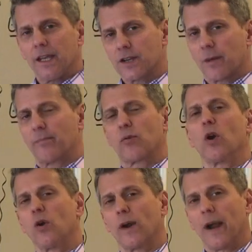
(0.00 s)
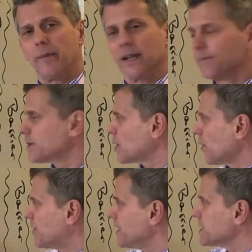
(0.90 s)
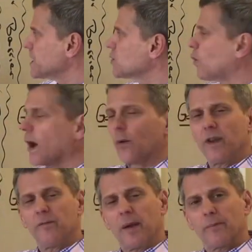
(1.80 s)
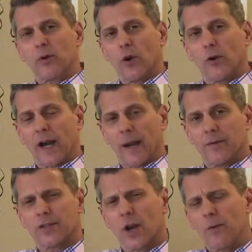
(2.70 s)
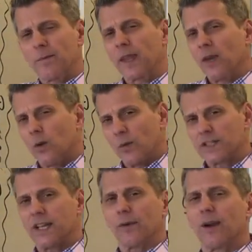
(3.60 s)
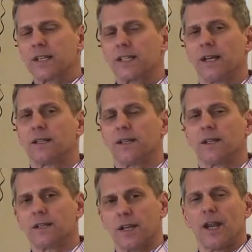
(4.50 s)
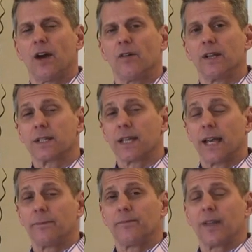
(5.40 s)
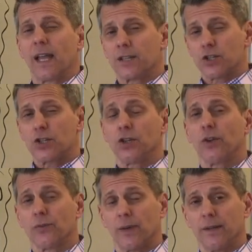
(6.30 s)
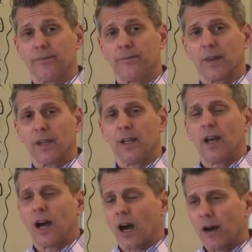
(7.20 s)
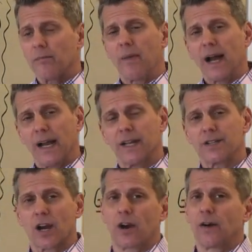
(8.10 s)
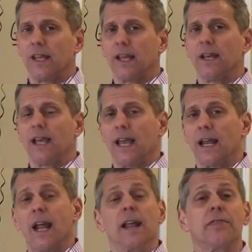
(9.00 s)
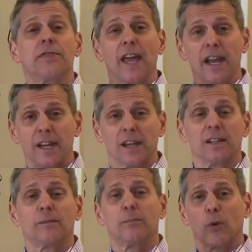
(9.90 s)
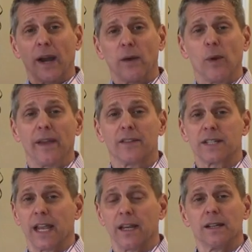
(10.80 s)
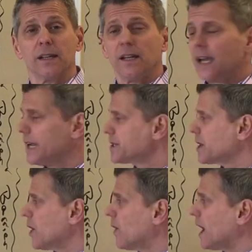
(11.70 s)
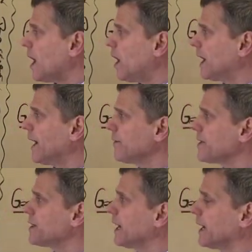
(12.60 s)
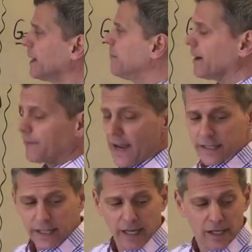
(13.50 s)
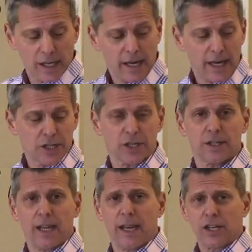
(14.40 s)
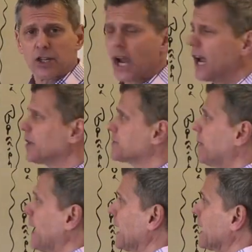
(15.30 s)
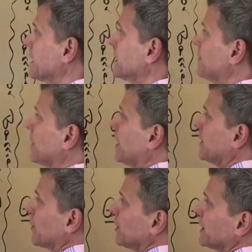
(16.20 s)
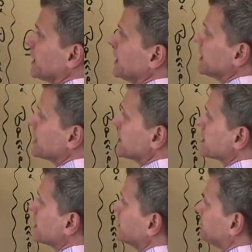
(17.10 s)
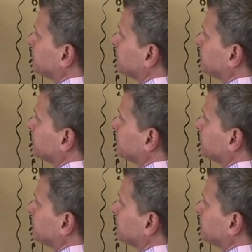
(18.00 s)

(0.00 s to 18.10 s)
is our programming. So this is where we've been programmed. So what's interesting to note is that as children, our minds are in a theta brainwave state, and so everything, as a matter of fact, in a child's mind, there really is